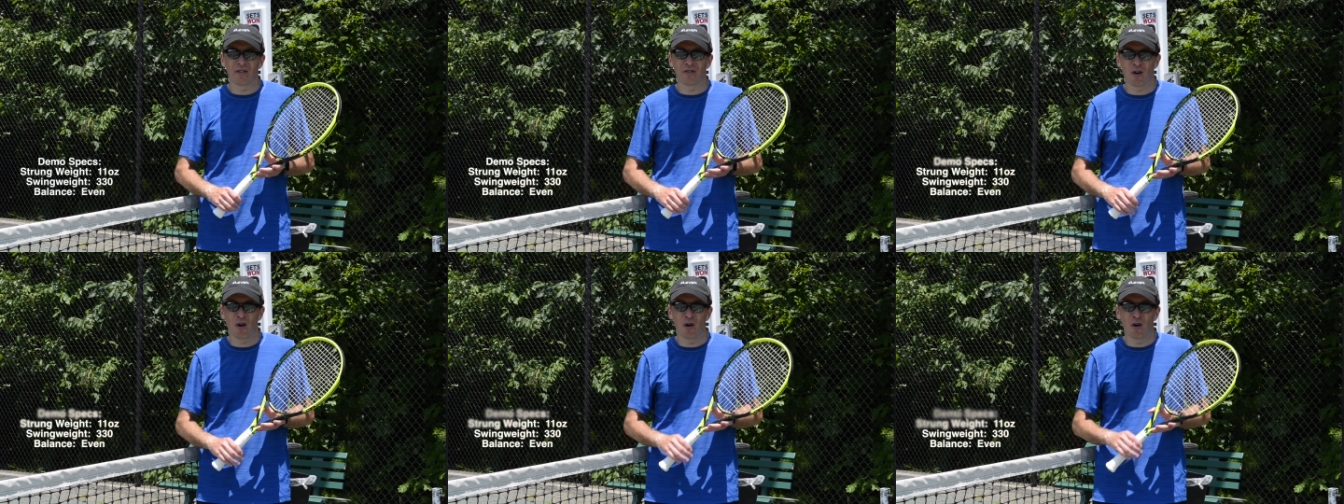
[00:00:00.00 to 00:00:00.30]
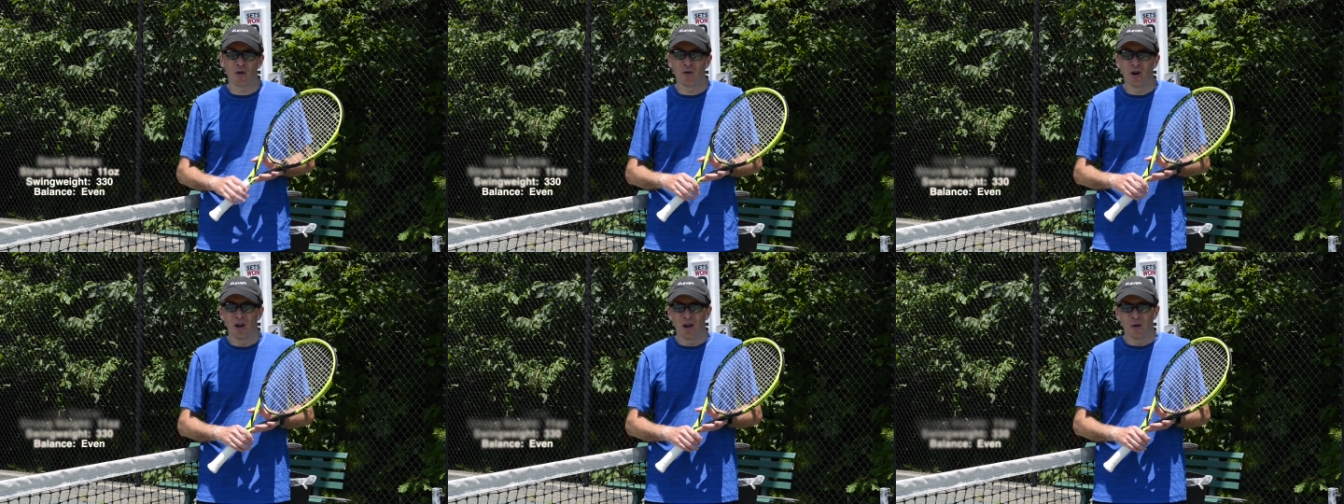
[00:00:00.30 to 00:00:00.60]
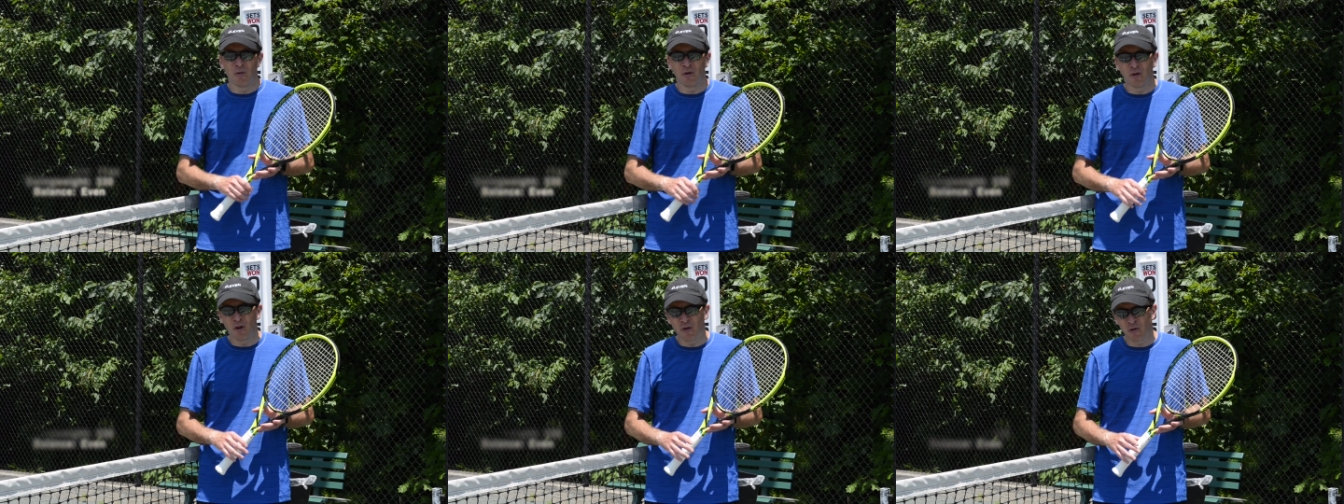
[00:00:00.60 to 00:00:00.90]
So
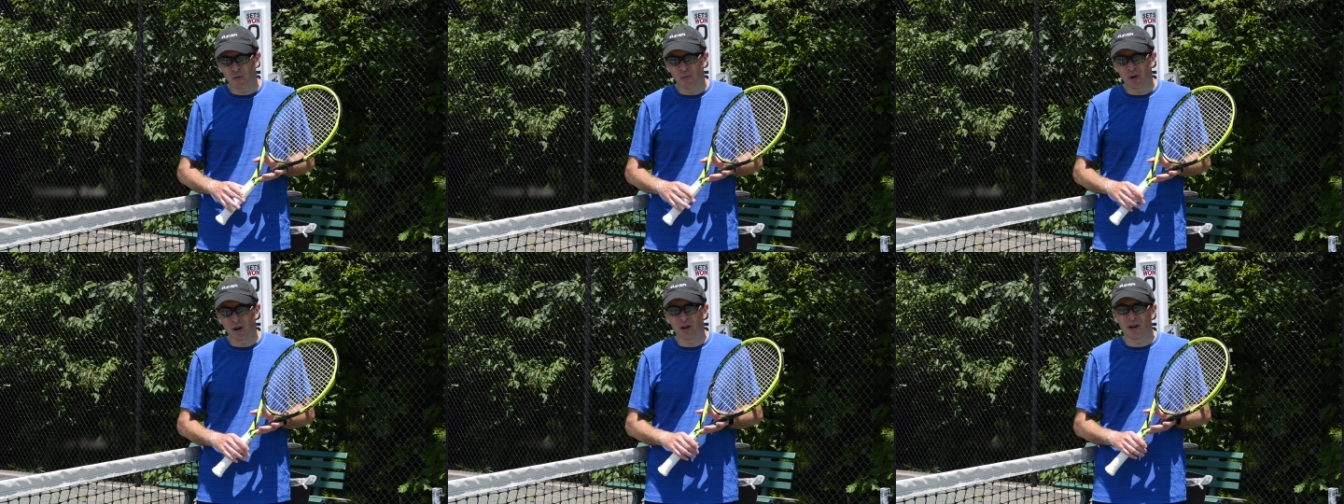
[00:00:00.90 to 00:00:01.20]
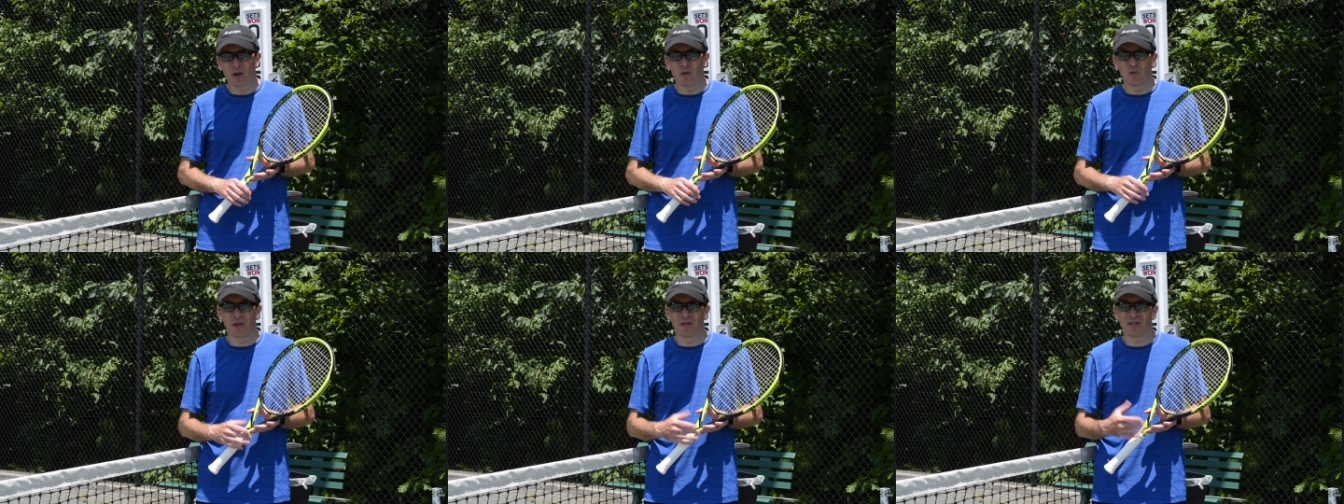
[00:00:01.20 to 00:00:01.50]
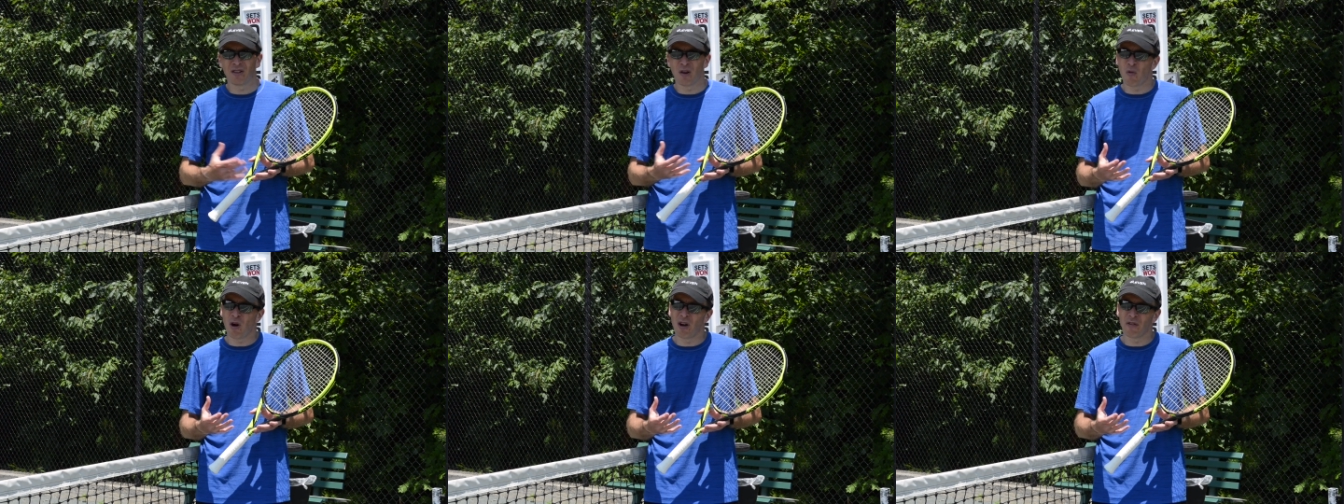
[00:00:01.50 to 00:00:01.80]
maneuverability was
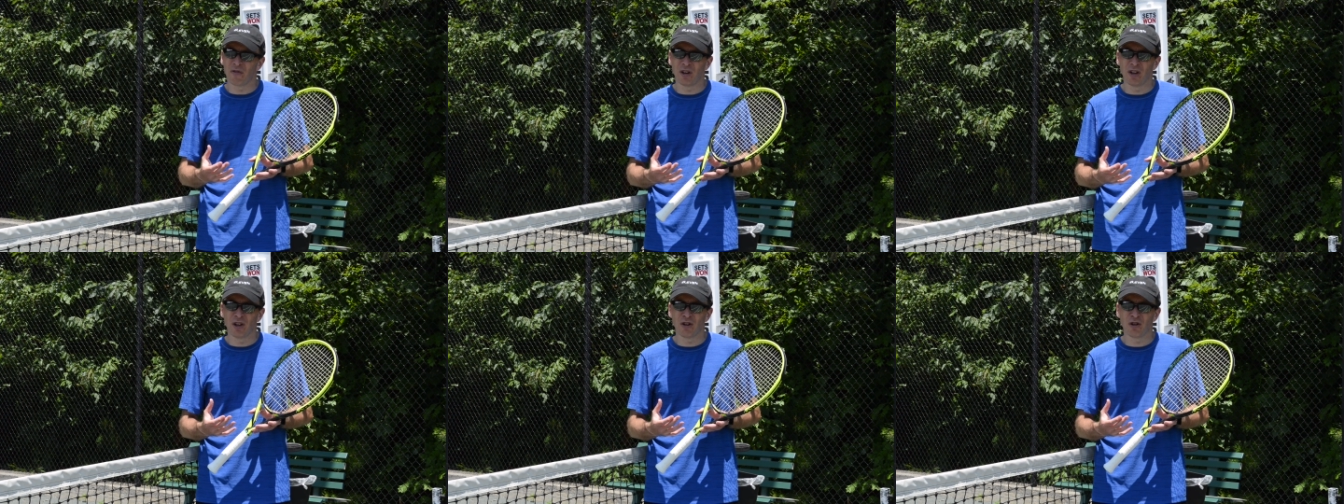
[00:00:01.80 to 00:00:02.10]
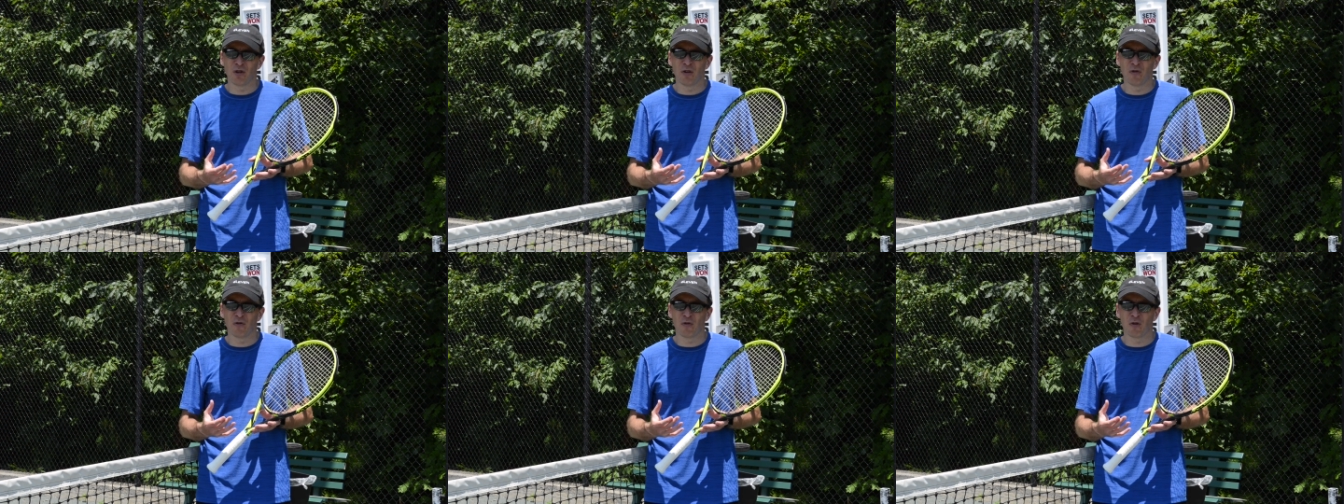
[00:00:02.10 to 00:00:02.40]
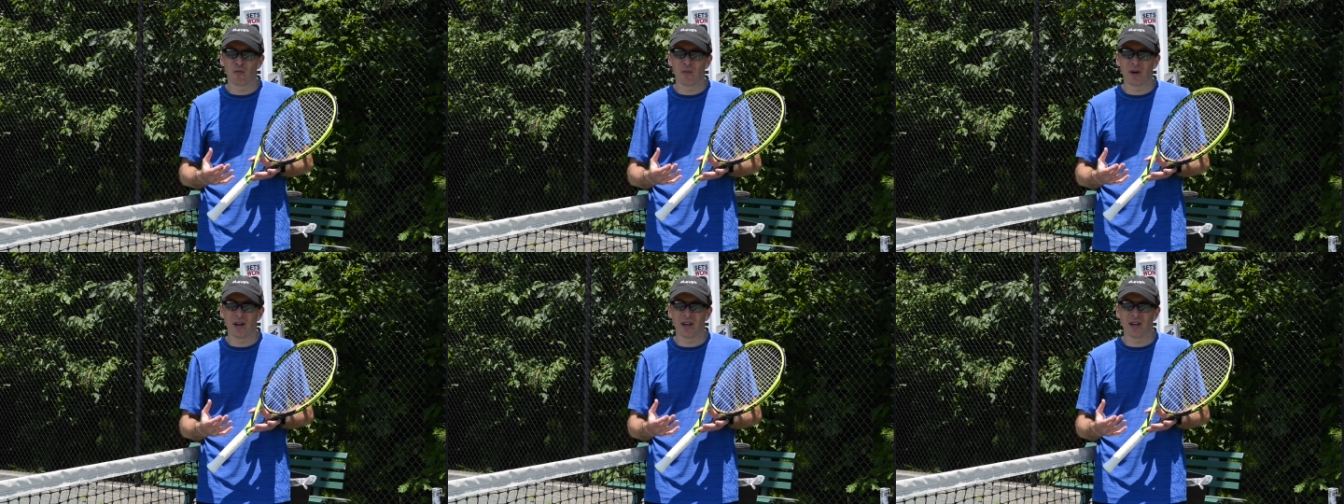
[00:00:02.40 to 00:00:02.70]
somewhat of an issue
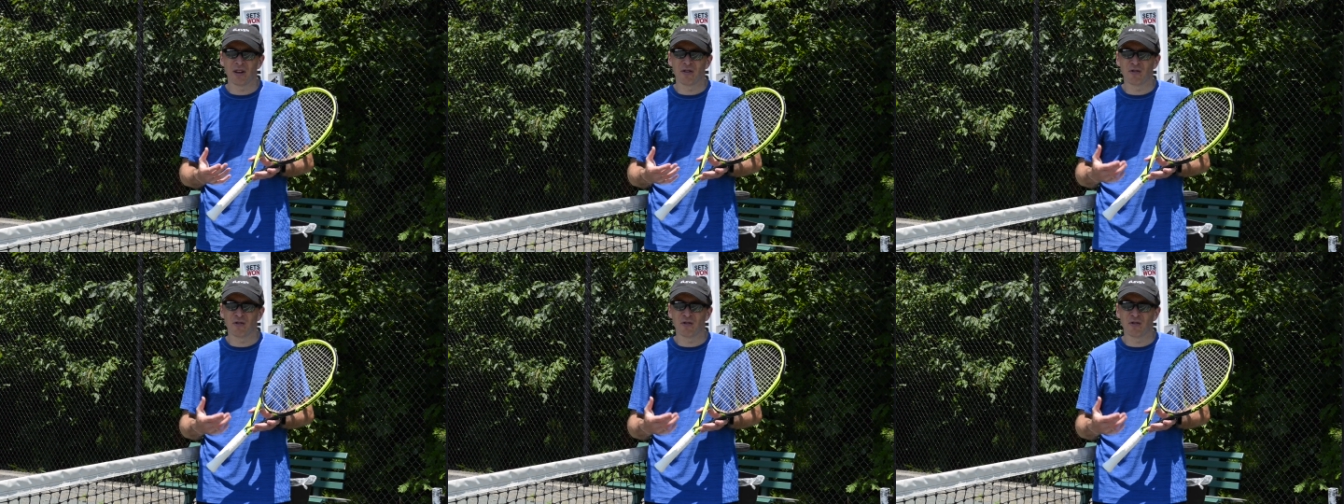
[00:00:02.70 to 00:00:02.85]
for me,